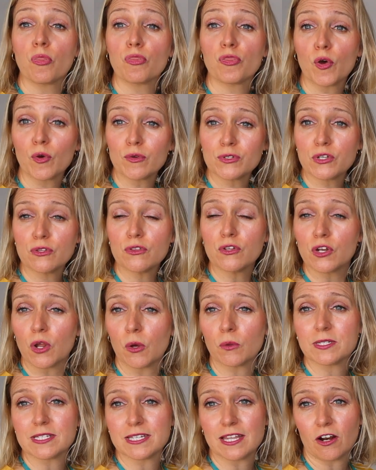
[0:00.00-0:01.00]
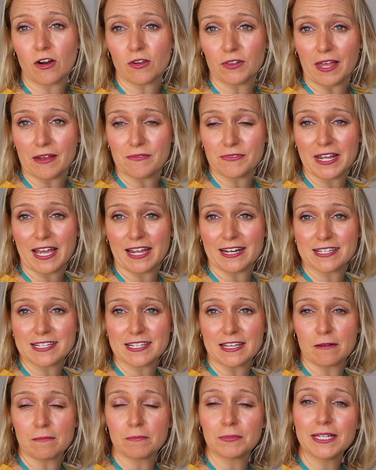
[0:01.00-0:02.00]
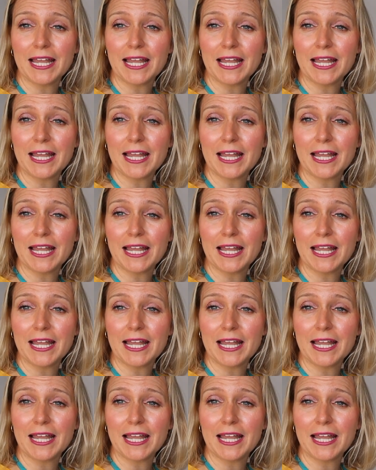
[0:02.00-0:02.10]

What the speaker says: those are the notes that our left hand is going to